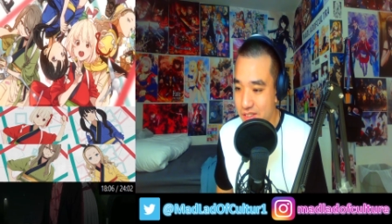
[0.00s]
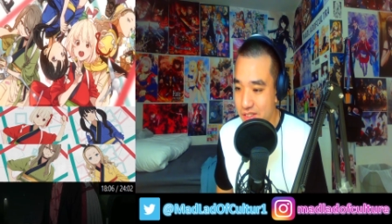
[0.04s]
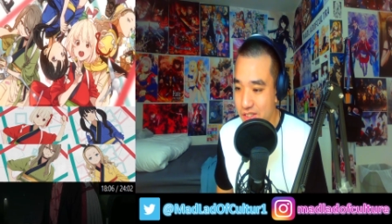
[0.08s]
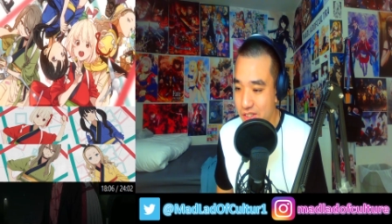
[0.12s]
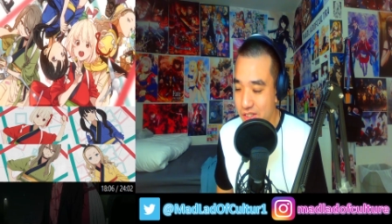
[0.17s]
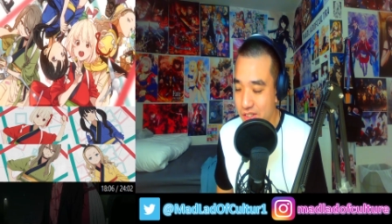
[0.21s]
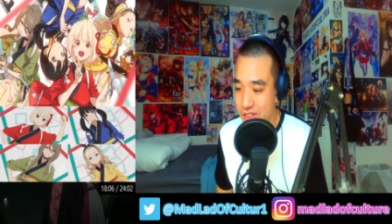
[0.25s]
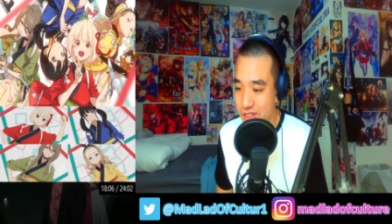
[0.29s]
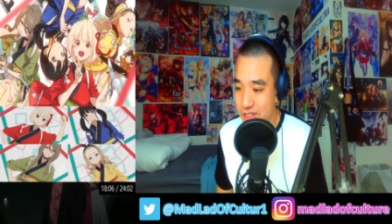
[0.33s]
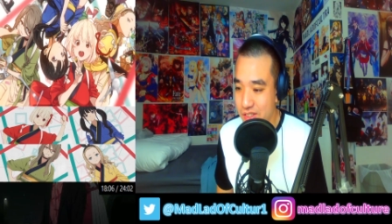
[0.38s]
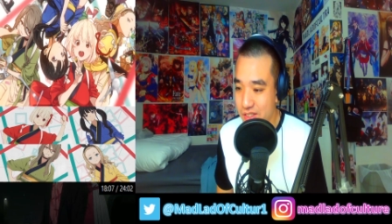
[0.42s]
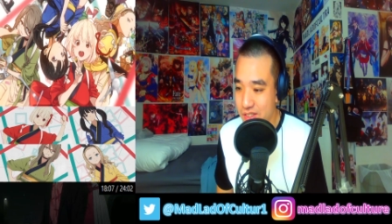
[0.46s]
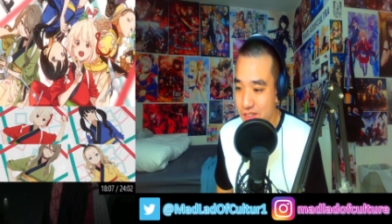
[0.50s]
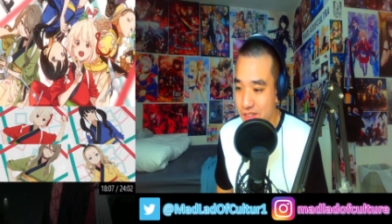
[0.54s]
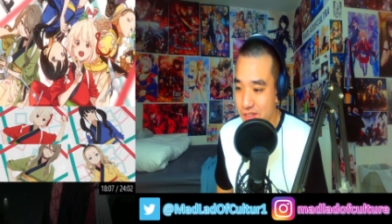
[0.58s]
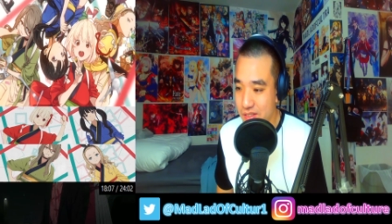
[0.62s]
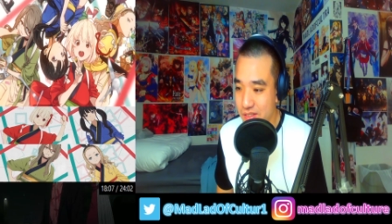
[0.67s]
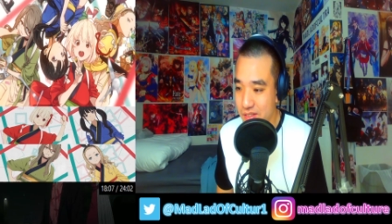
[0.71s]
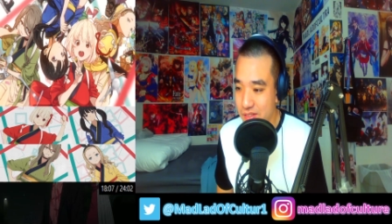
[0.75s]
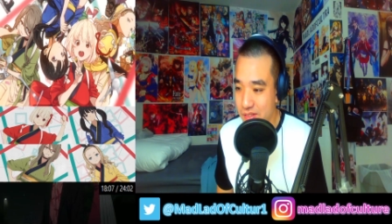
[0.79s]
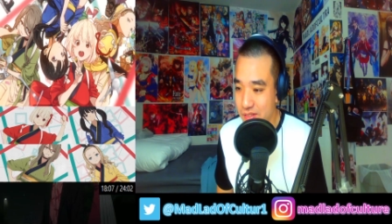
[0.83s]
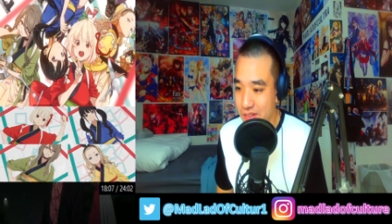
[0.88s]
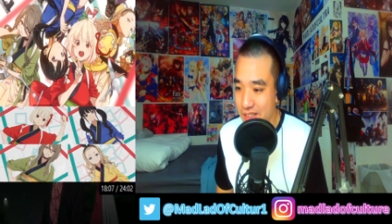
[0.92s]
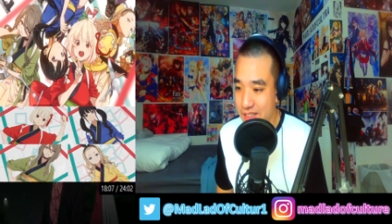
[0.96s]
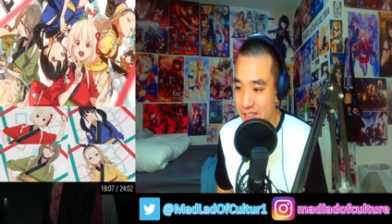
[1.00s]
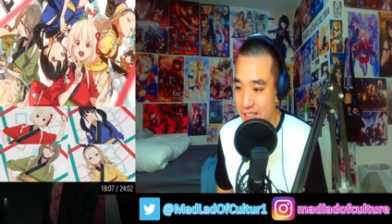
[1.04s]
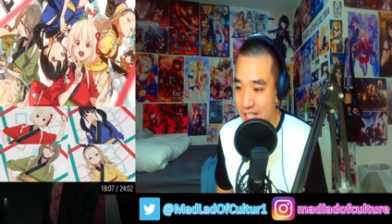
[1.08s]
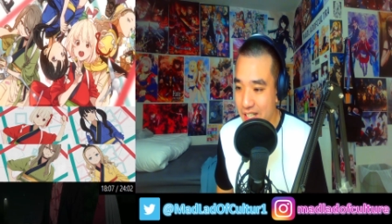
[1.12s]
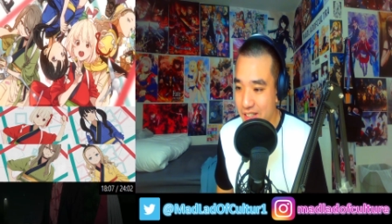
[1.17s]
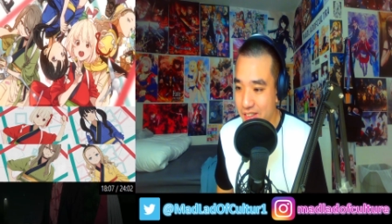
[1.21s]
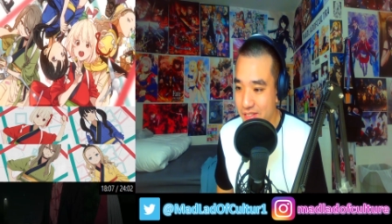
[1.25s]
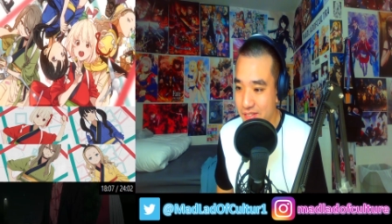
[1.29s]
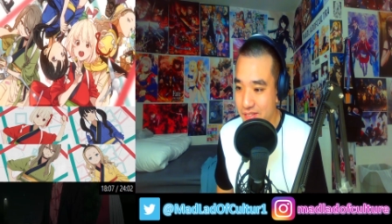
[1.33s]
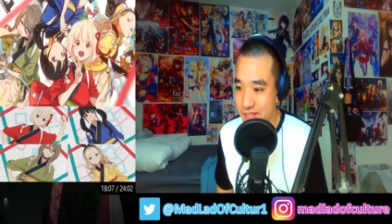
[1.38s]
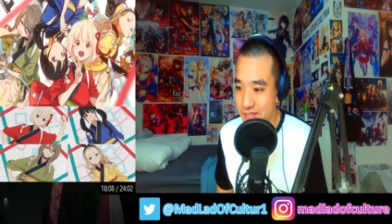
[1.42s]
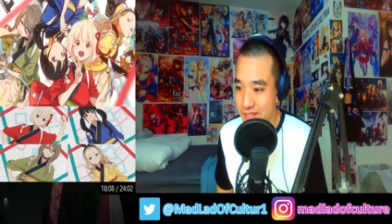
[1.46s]
Dude. Watch
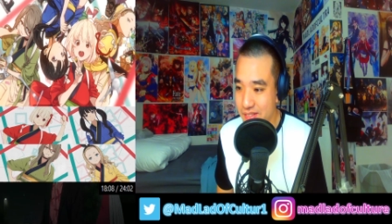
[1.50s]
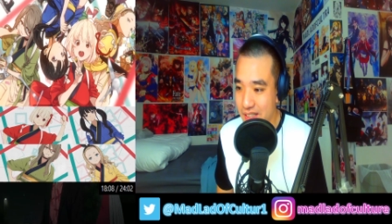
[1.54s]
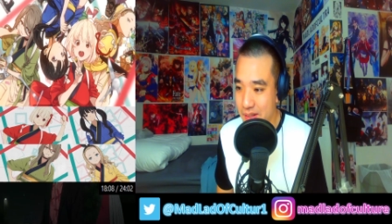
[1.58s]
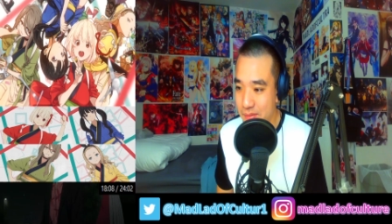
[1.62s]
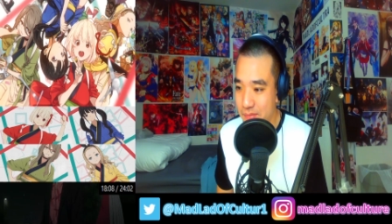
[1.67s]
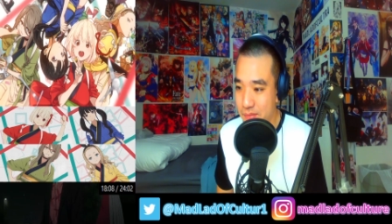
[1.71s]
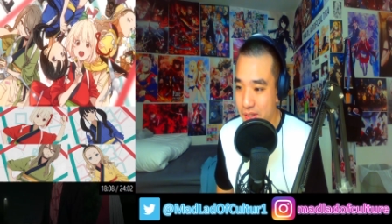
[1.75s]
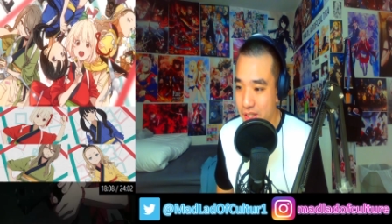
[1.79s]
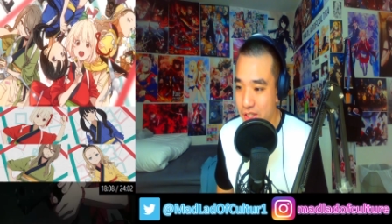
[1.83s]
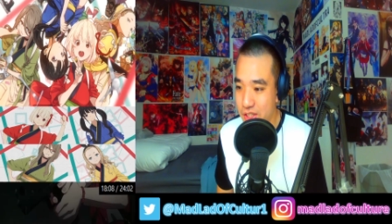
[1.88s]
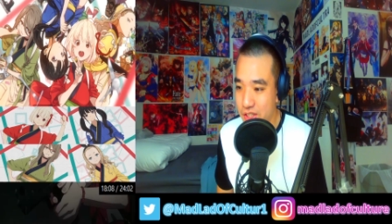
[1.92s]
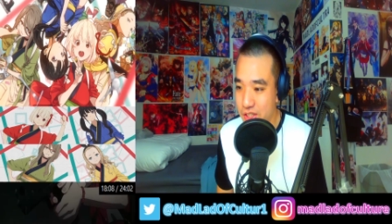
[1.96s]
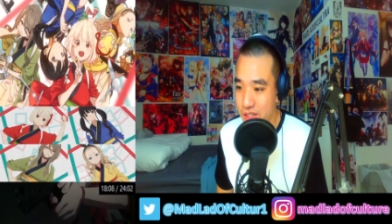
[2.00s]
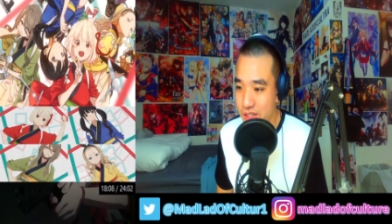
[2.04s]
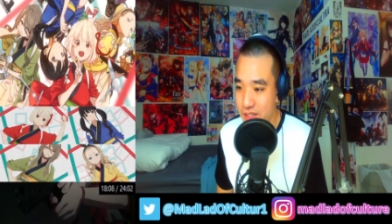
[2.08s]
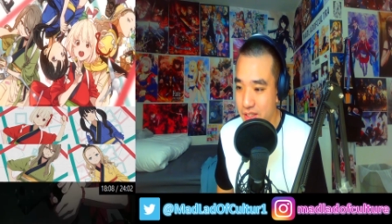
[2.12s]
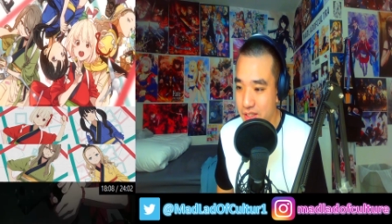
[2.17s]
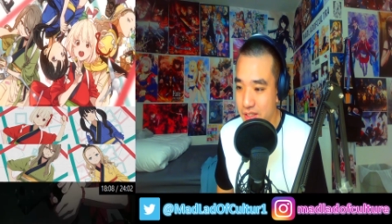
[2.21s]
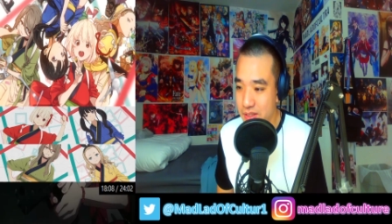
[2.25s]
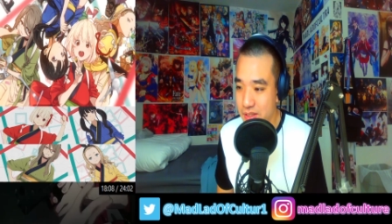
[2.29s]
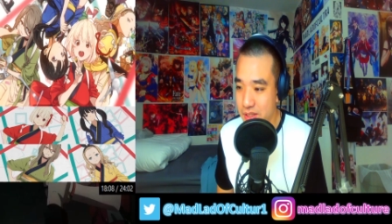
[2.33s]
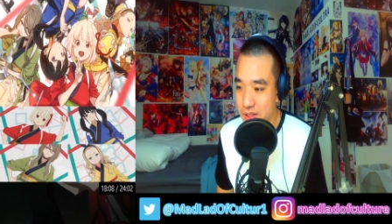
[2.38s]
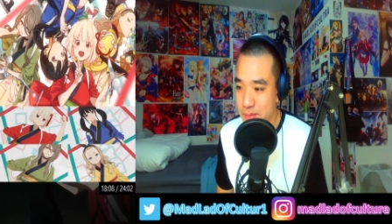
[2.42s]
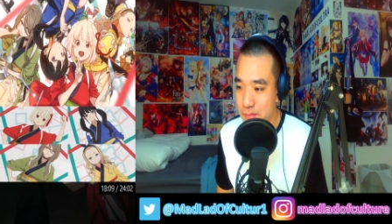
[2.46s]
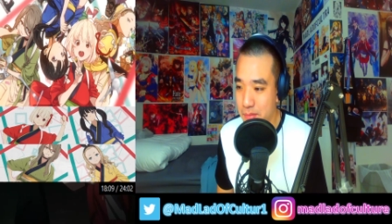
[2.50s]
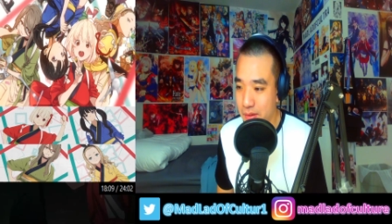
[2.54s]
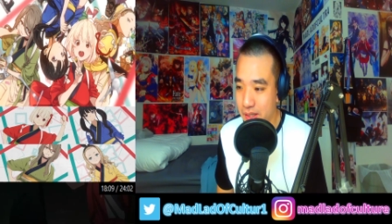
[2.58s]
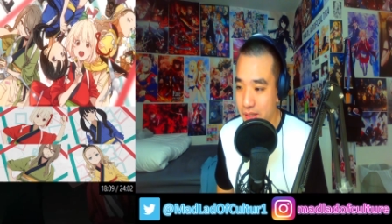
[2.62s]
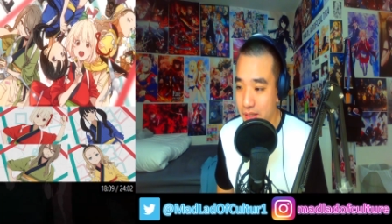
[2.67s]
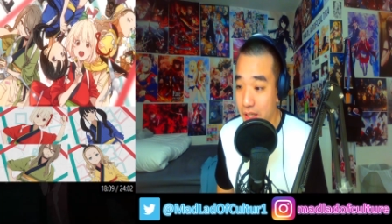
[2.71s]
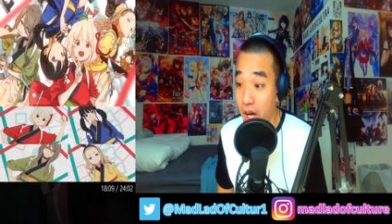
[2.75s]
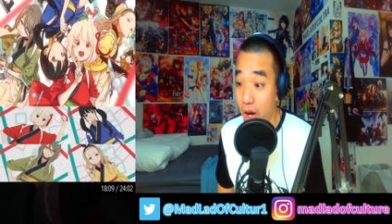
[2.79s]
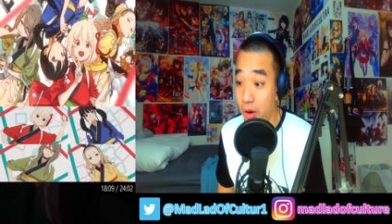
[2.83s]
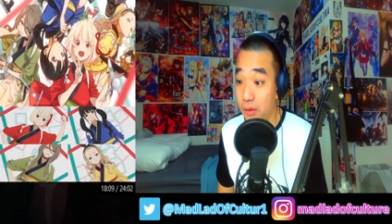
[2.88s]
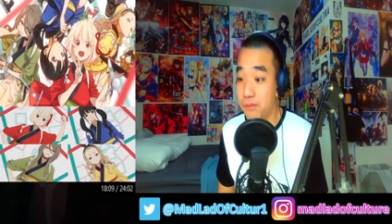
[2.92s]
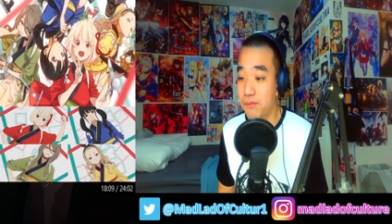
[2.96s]
out. I'm pretty sure he's
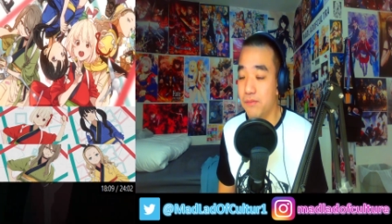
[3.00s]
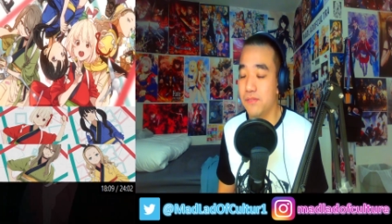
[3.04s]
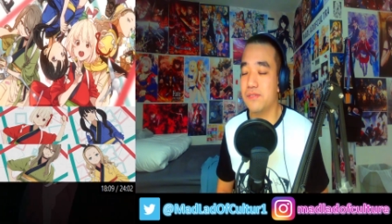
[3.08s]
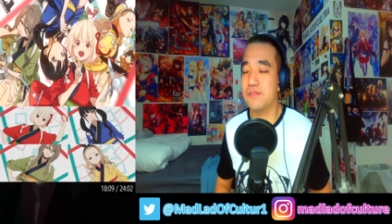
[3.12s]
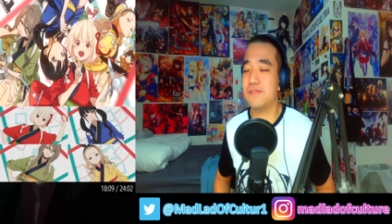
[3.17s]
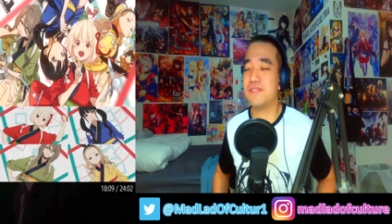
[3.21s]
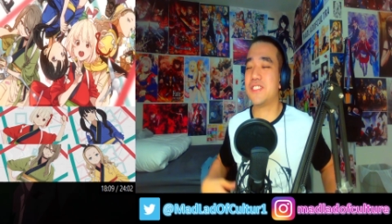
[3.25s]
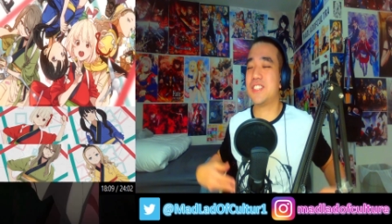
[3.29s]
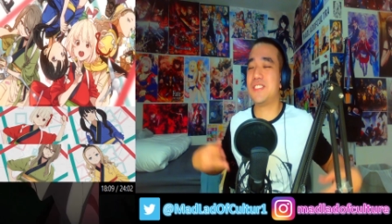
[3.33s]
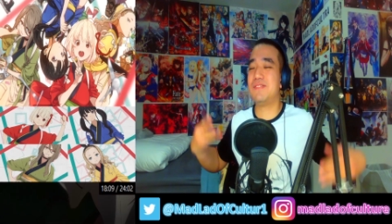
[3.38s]
smart. Oh!